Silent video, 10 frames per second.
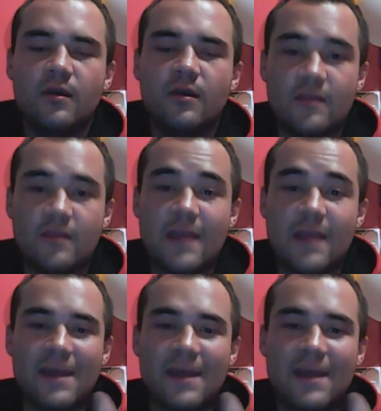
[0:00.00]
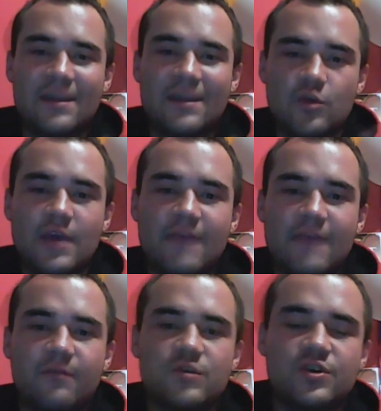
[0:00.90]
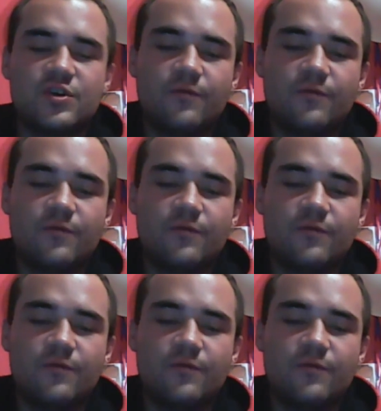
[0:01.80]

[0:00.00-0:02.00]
That money that you get for